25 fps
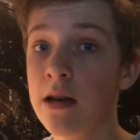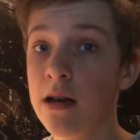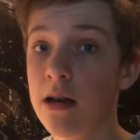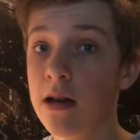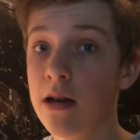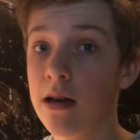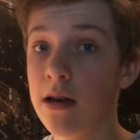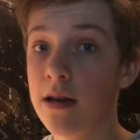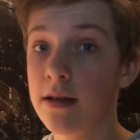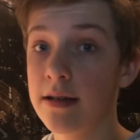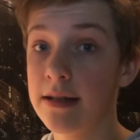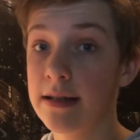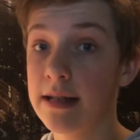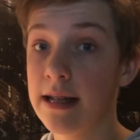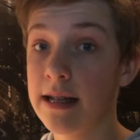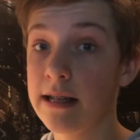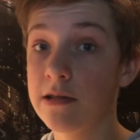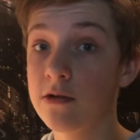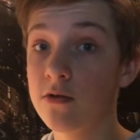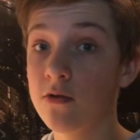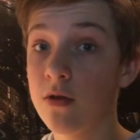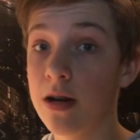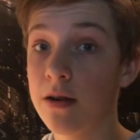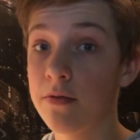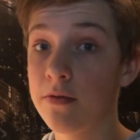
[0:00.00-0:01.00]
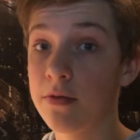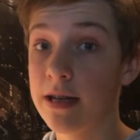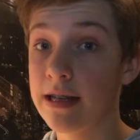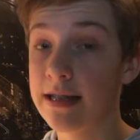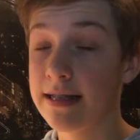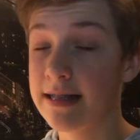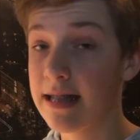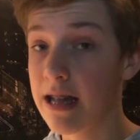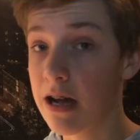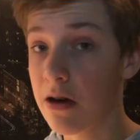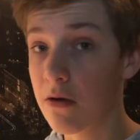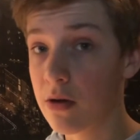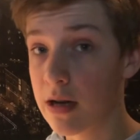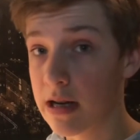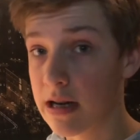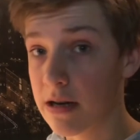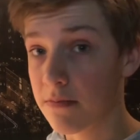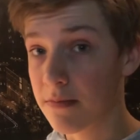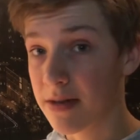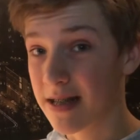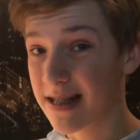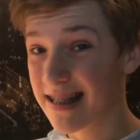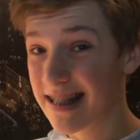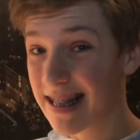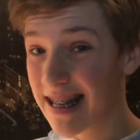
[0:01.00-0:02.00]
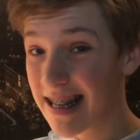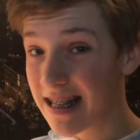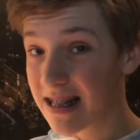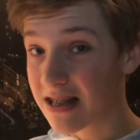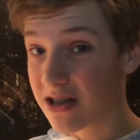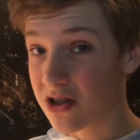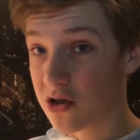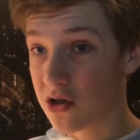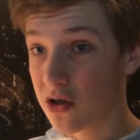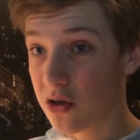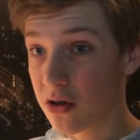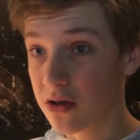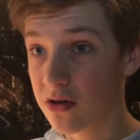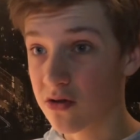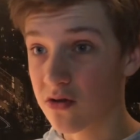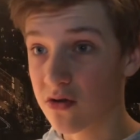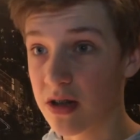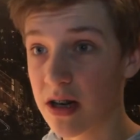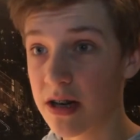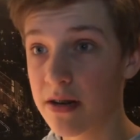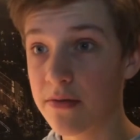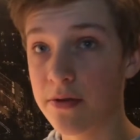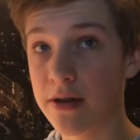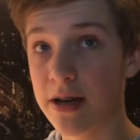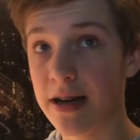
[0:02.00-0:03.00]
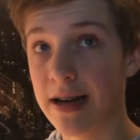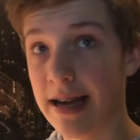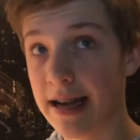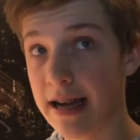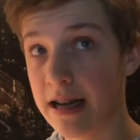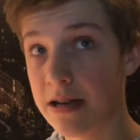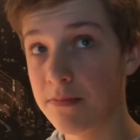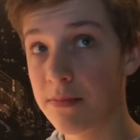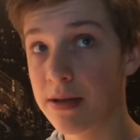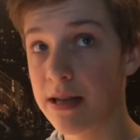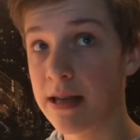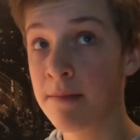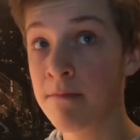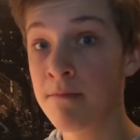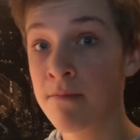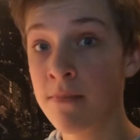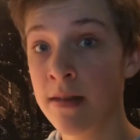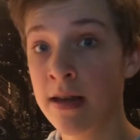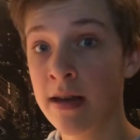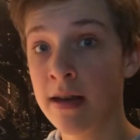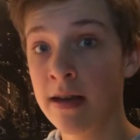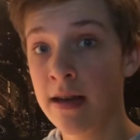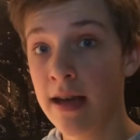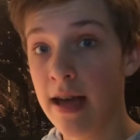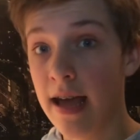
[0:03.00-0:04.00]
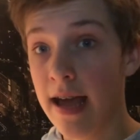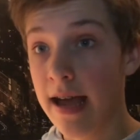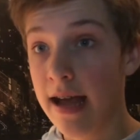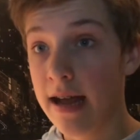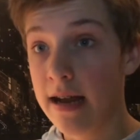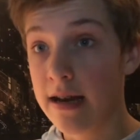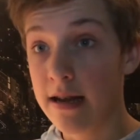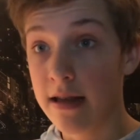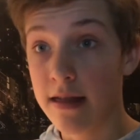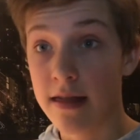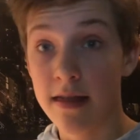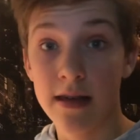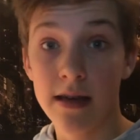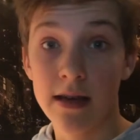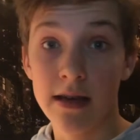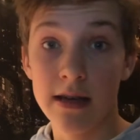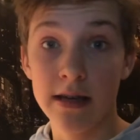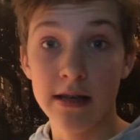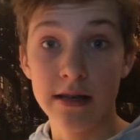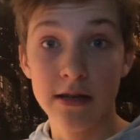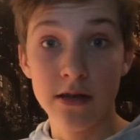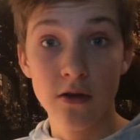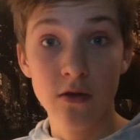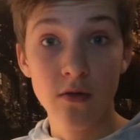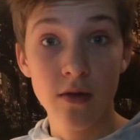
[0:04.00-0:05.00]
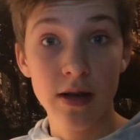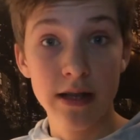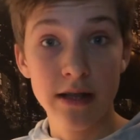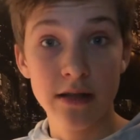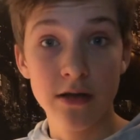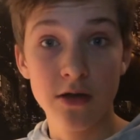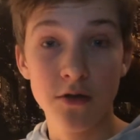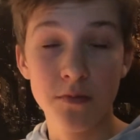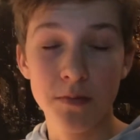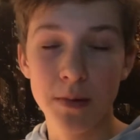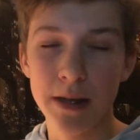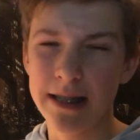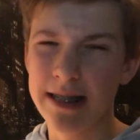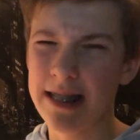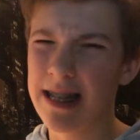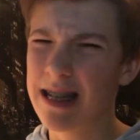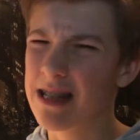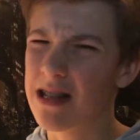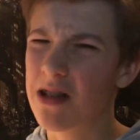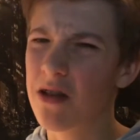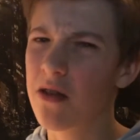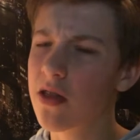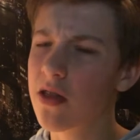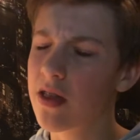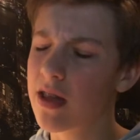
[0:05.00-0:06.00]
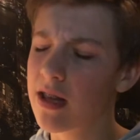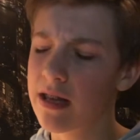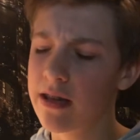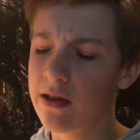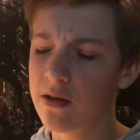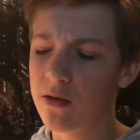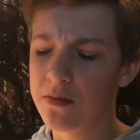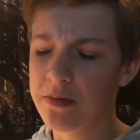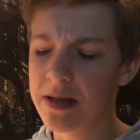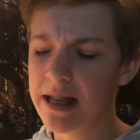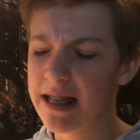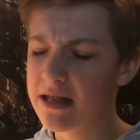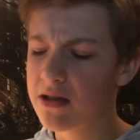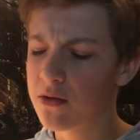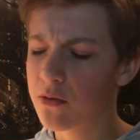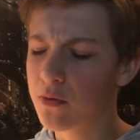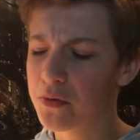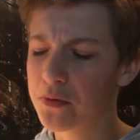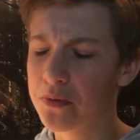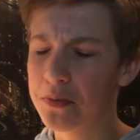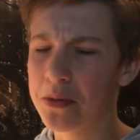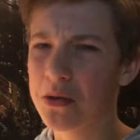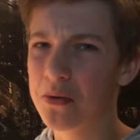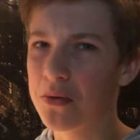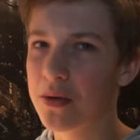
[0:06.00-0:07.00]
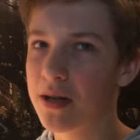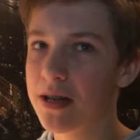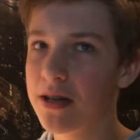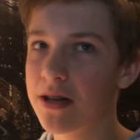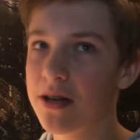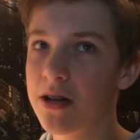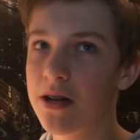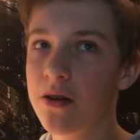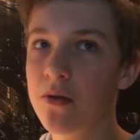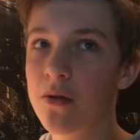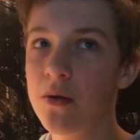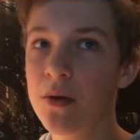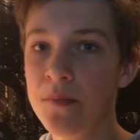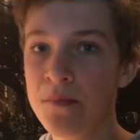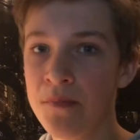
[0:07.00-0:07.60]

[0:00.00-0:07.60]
The Danish driver is now in the Mercedes Young Driver Academy, and I think he's a great suspect. I don't he'll make it to Formula 1 though.